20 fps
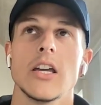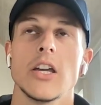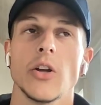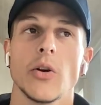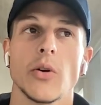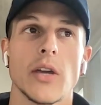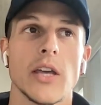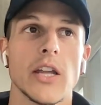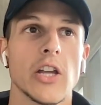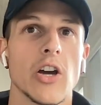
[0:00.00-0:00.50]
you
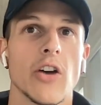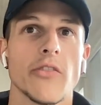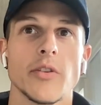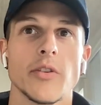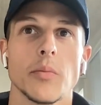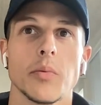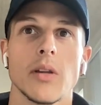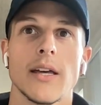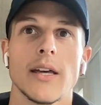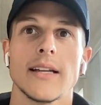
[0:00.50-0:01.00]
know getting off
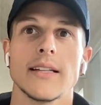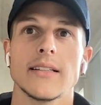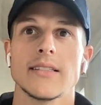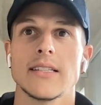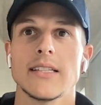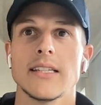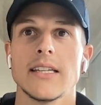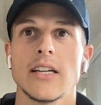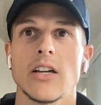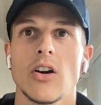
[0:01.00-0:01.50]
the plane
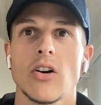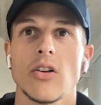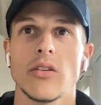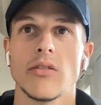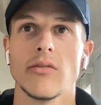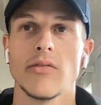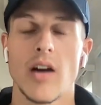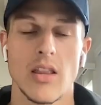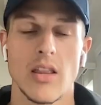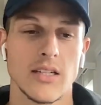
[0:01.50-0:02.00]
seeing all
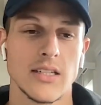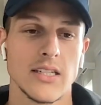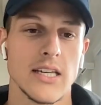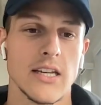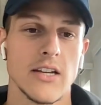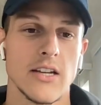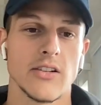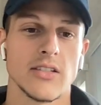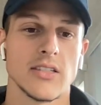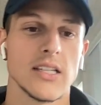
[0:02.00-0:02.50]
the
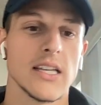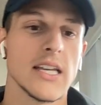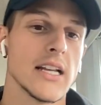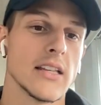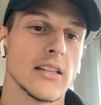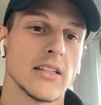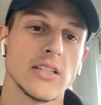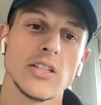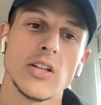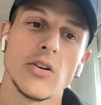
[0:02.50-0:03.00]
volunteers
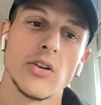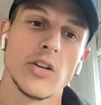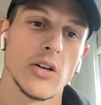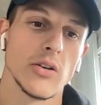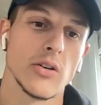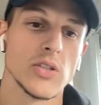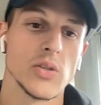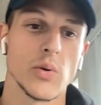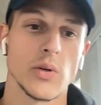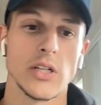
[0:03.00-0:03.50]
seeing the
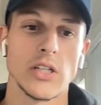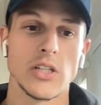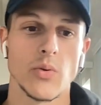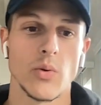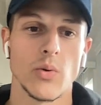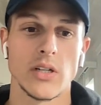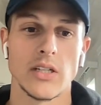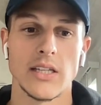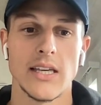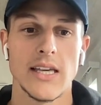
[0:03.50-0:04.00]
tokyo
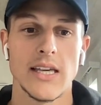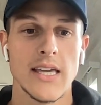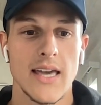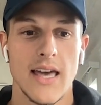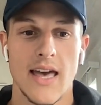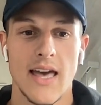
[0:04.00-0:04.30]
2020